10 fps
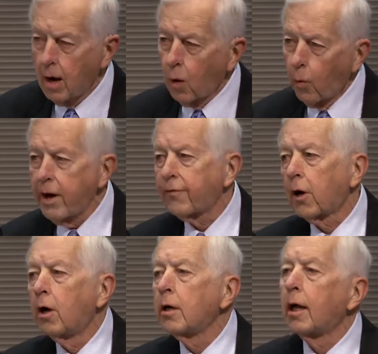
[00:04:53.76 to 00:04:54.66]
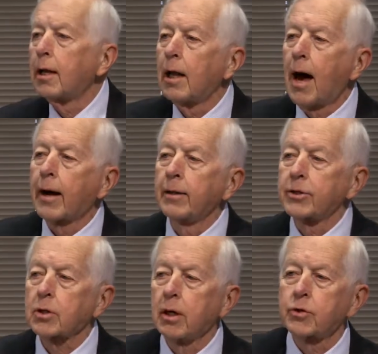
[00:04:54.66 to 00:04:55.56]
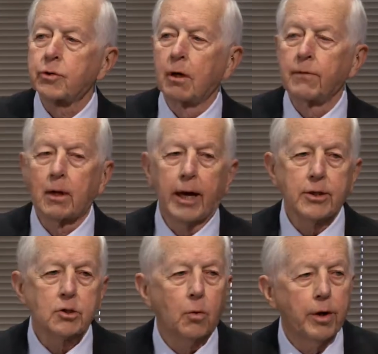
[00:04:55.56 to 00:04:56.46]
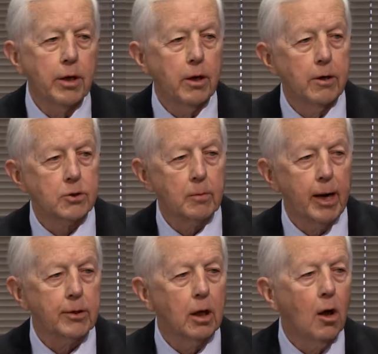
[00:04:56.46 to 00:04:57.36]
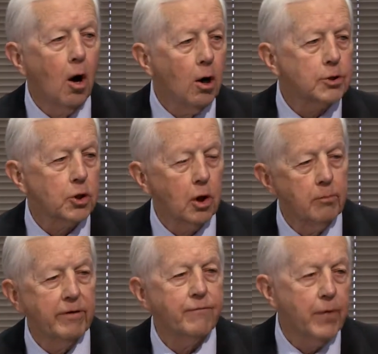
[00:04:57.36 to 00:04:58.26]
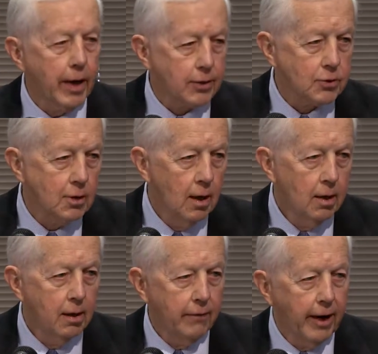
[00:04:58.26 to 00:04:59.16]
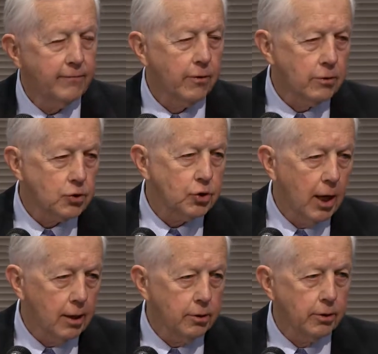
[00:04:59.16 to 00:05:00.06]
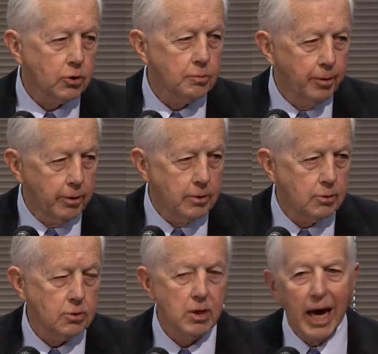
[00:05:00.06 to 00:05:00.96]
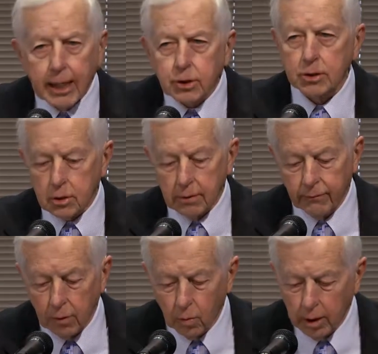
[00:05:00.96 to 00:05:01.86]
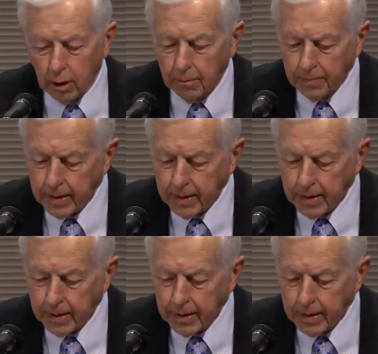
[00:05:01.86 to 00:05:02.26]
We've learned a lot in this country over the last 20 years about the long-term effects of adverse childhood experiences, ACEs, if you will.